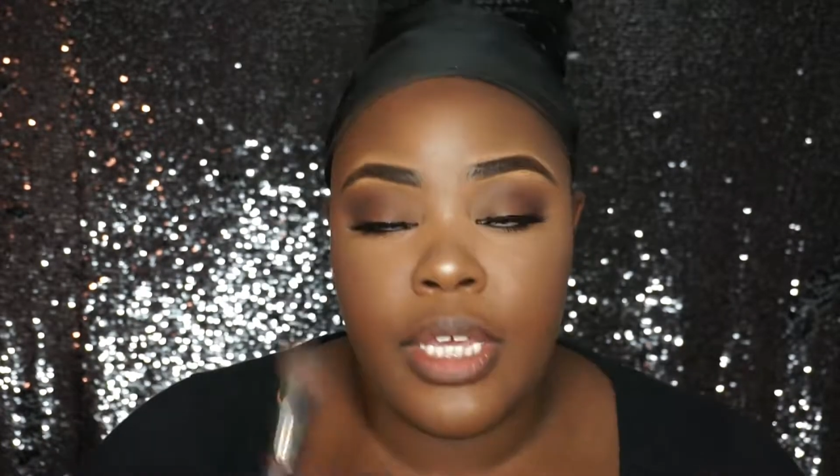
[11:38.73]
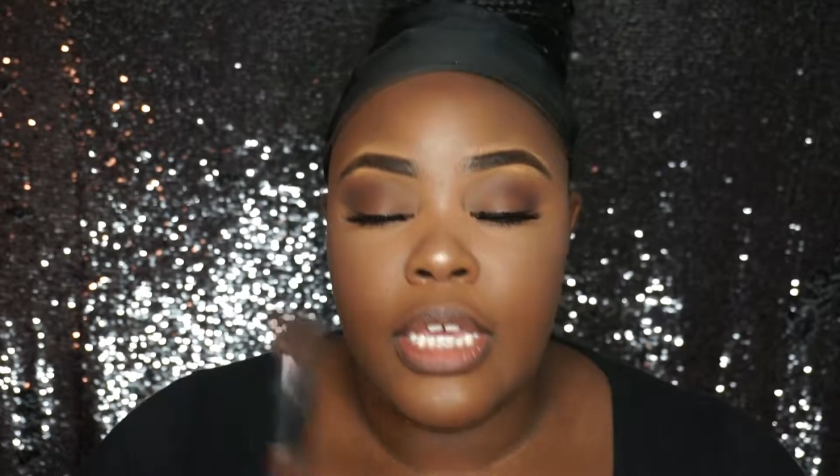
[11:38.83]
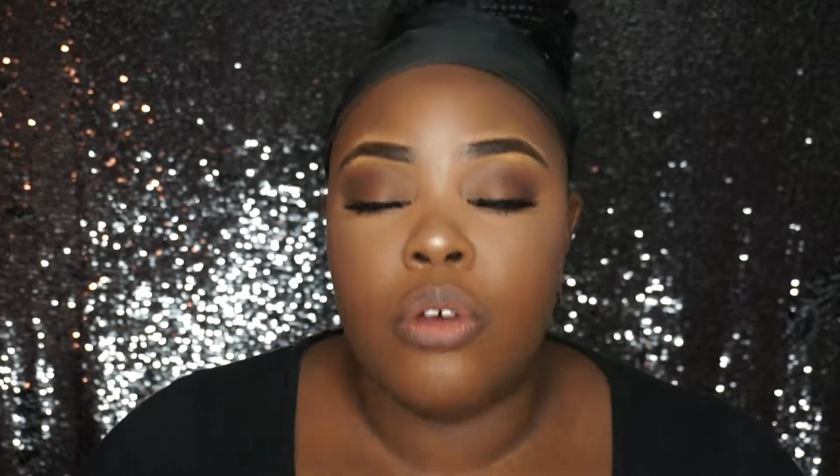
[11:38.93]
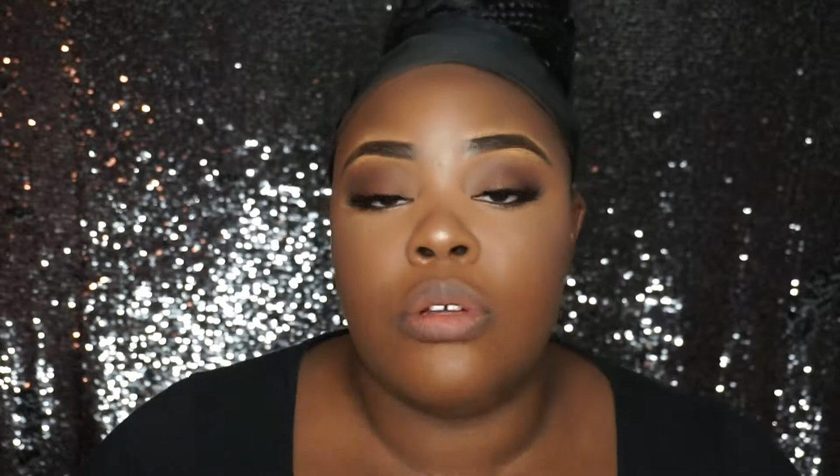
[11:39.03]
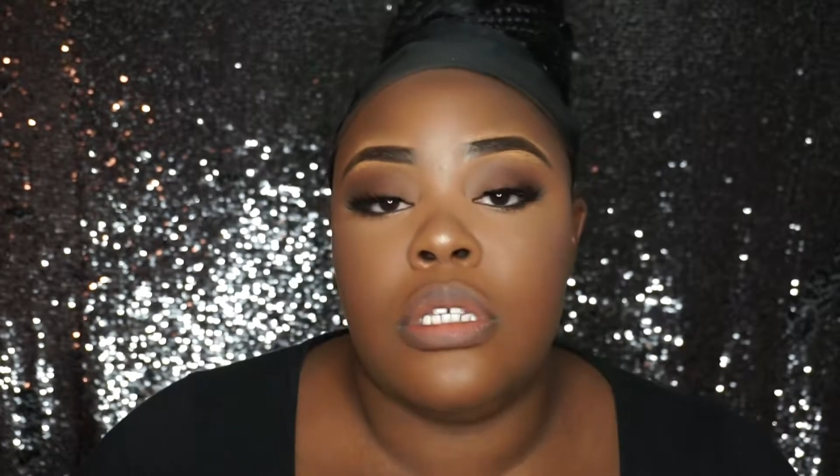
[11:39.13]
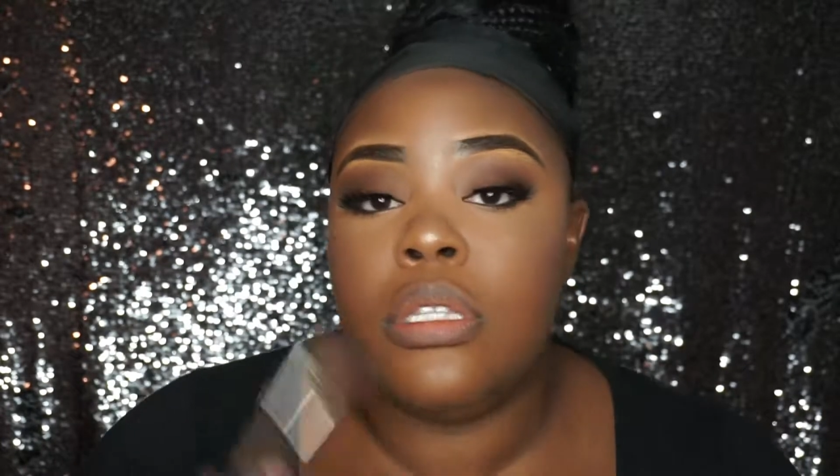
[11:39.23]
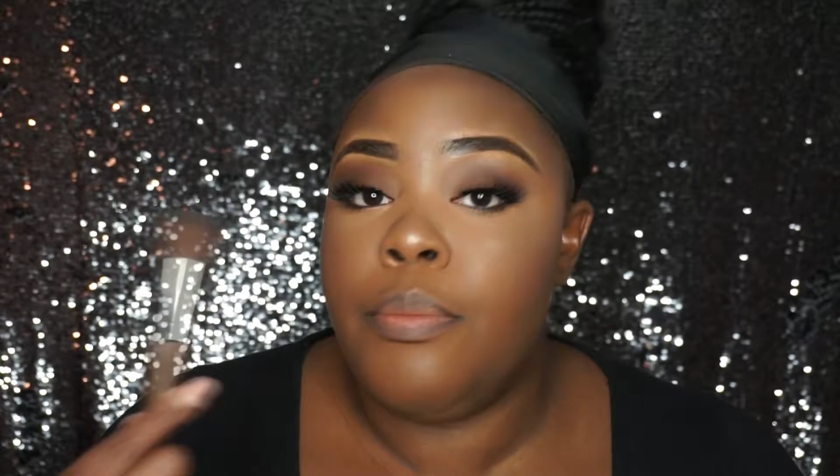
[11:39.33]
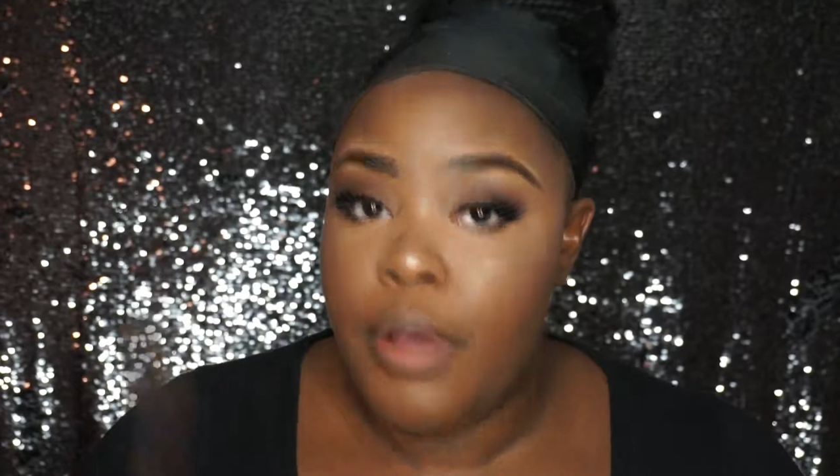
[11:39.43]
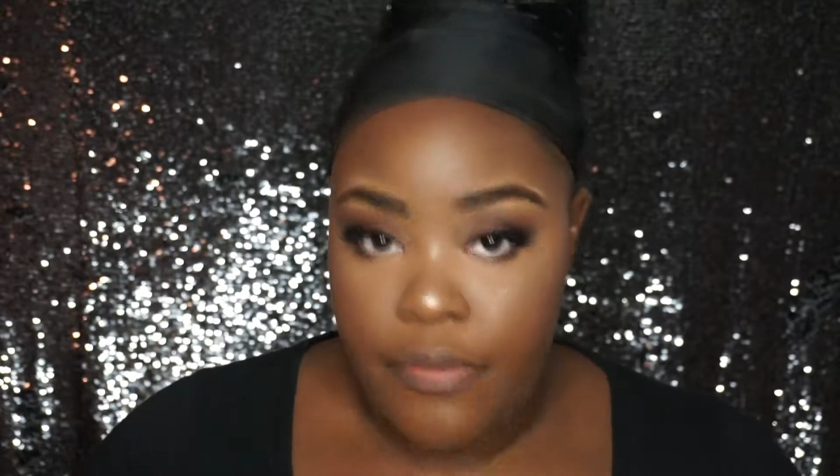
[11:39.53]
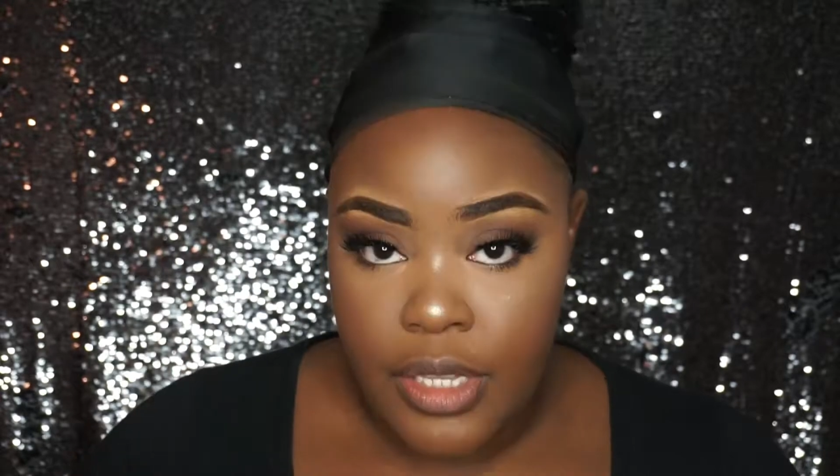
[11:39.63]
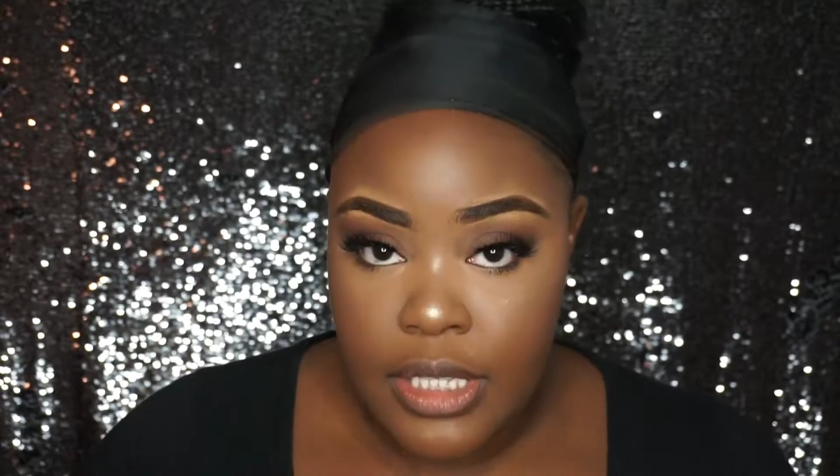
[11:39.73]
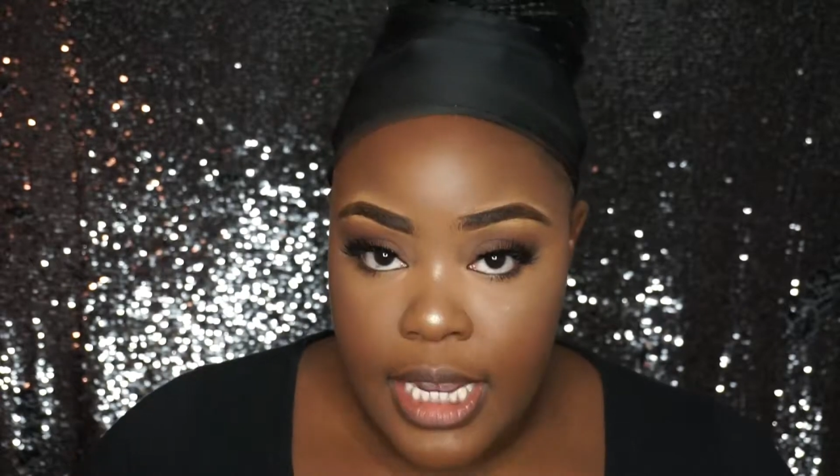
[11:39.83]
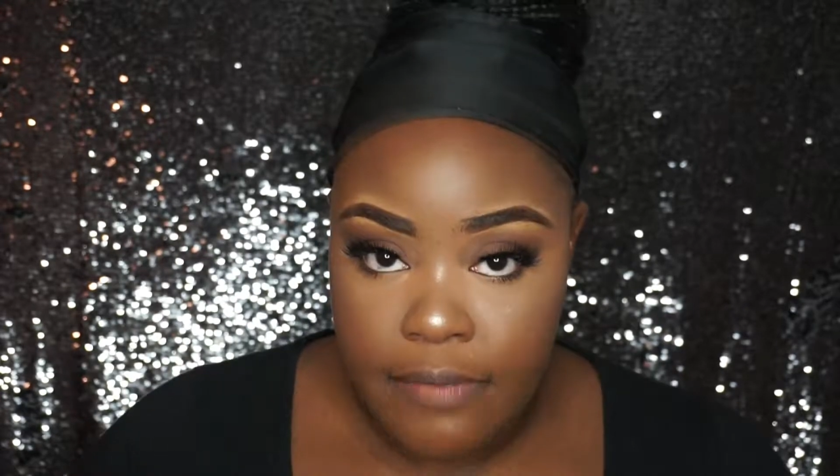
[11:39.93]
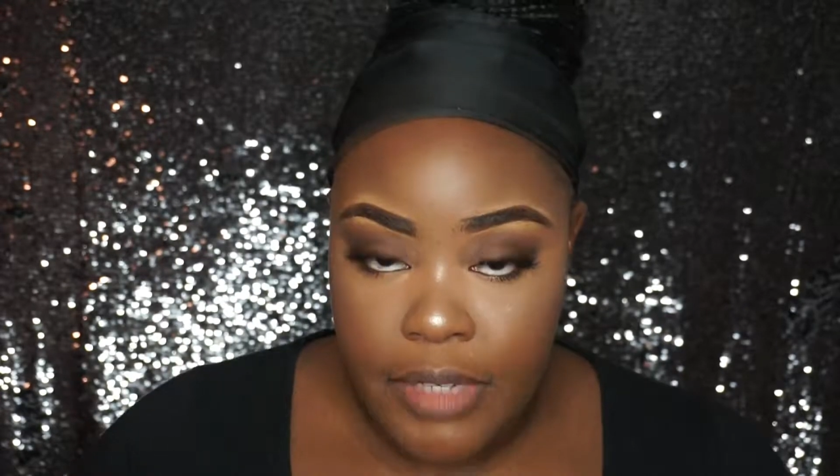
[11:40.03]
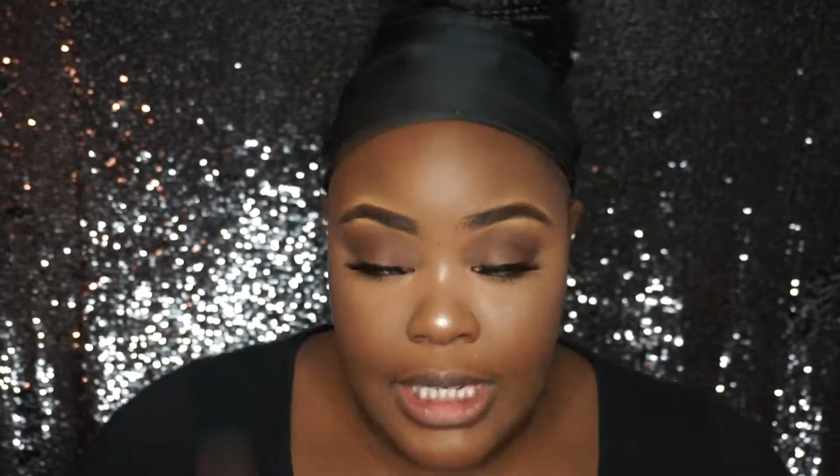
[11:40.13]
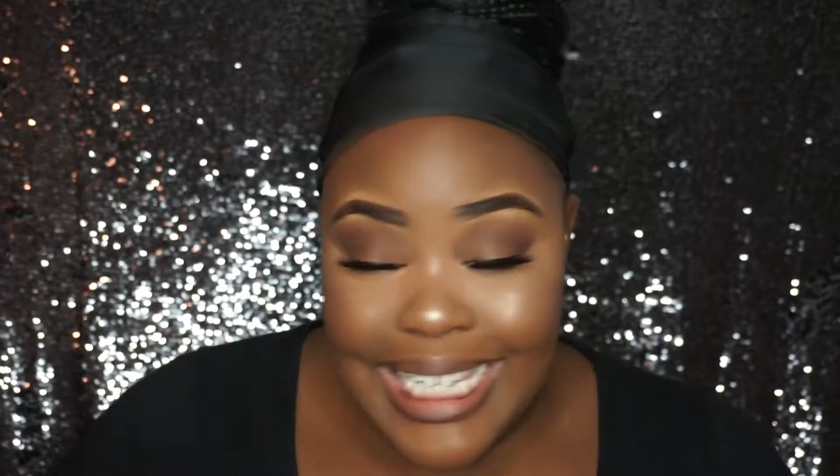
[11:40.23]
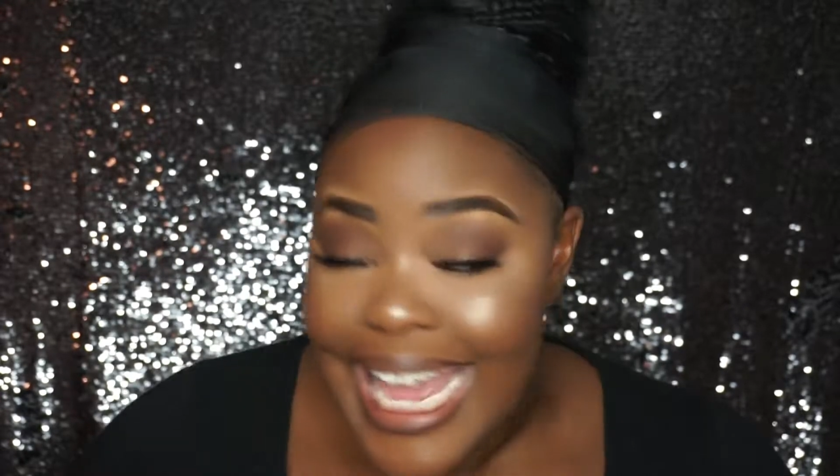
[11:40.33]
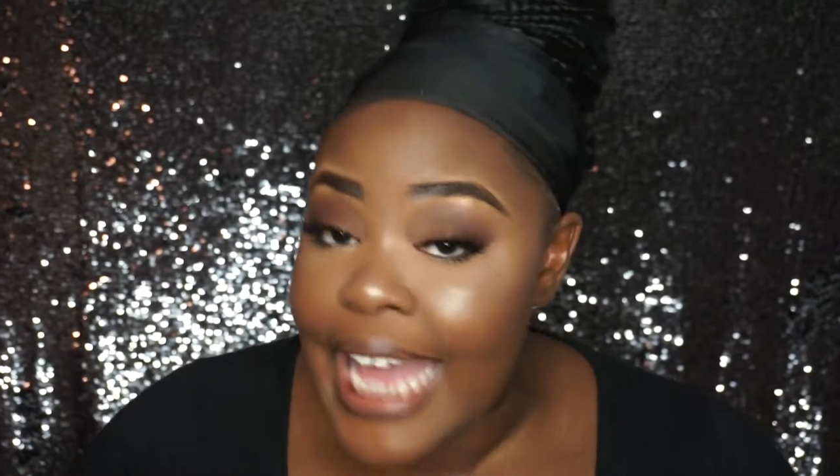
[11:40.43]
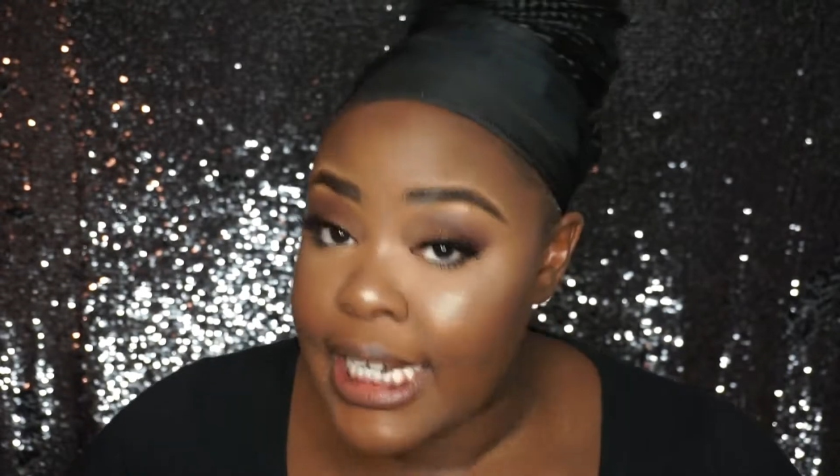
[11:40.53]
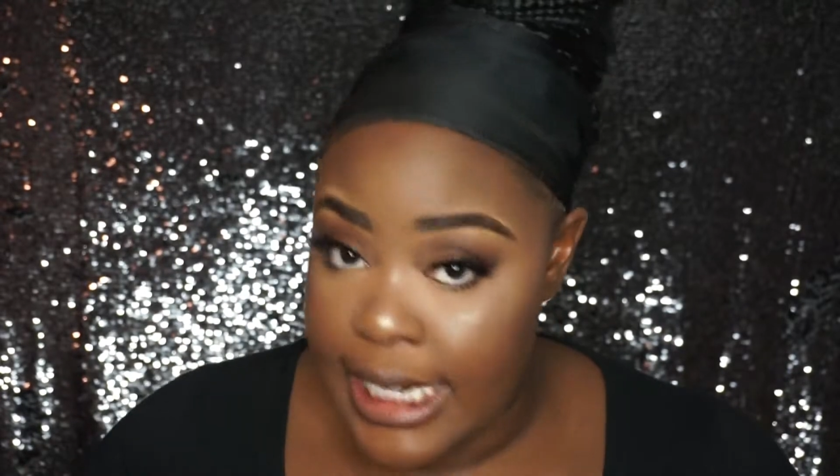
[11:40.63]
He calls it the buffing
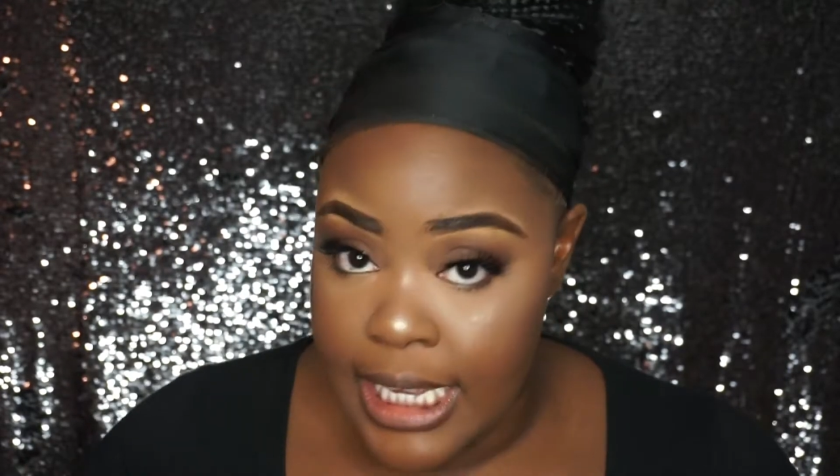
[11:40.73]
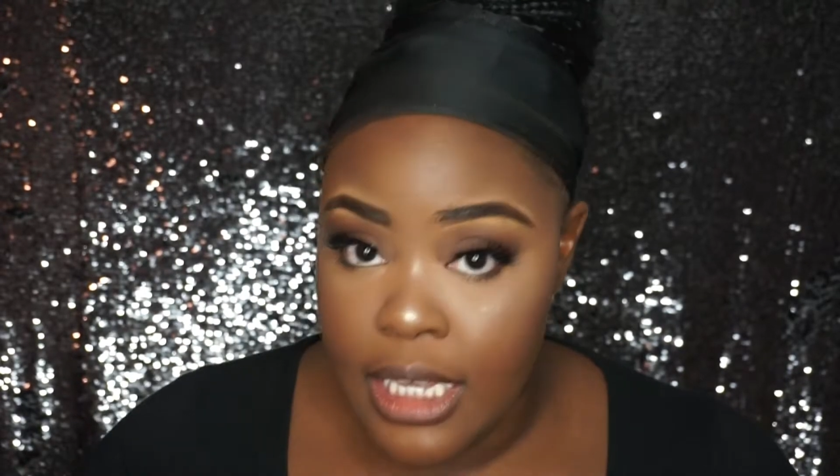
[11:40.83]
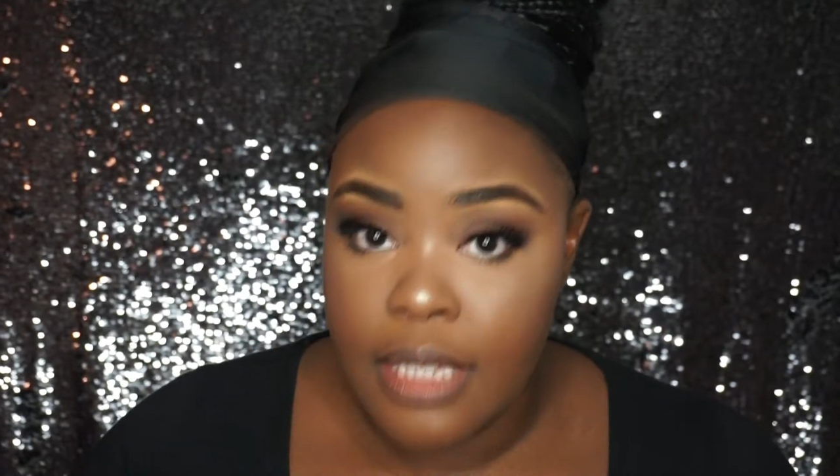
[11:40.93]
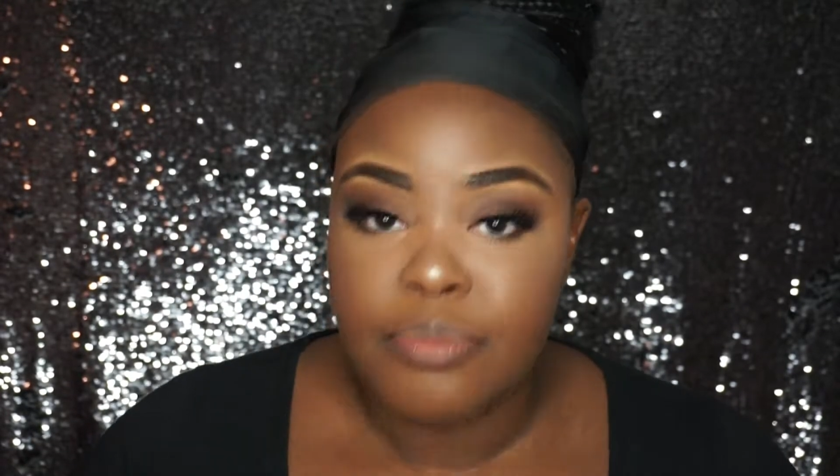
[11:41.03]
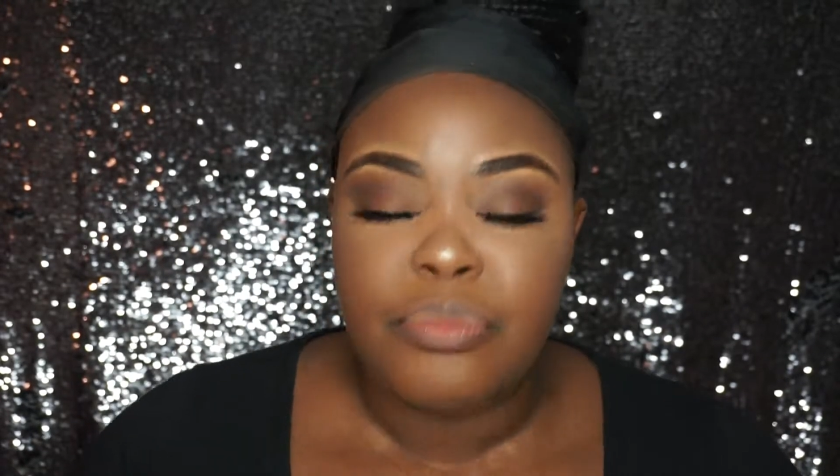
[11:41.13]
technique.